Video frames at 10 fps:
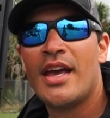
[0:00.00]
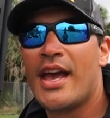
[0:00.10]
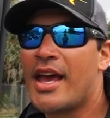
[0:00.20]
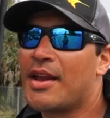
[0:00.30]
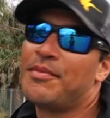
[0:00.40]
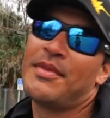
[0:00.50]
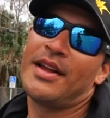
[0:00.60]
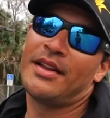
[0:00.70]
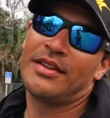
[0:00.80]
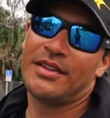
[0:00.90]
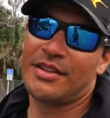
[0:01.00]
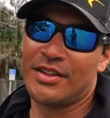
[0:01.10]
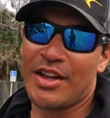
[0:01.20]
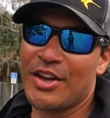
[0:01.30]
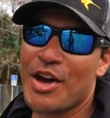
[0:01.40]
and
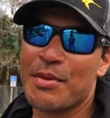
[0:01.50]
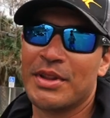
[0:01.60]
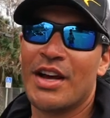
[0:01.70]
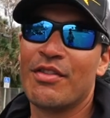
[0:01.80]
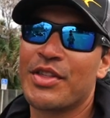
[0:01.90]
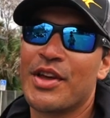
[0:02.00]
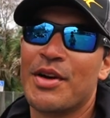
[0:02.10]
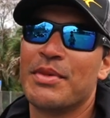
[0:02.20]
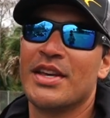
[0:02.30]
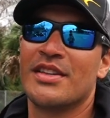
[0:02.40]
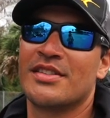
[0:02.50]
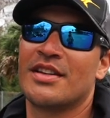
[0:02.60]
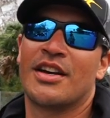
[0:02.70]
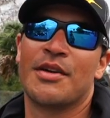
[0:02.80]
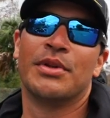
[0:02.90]
to tell you I'm in love with them is
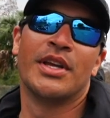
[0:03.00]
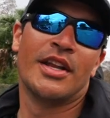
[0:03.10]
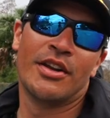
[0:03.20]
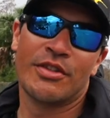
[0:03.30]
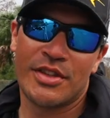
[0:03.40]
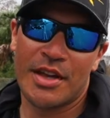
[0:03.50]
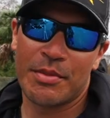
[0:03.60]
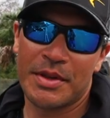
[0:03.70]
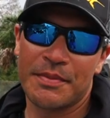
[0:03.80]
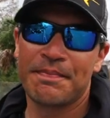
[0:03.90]
a complete understatement.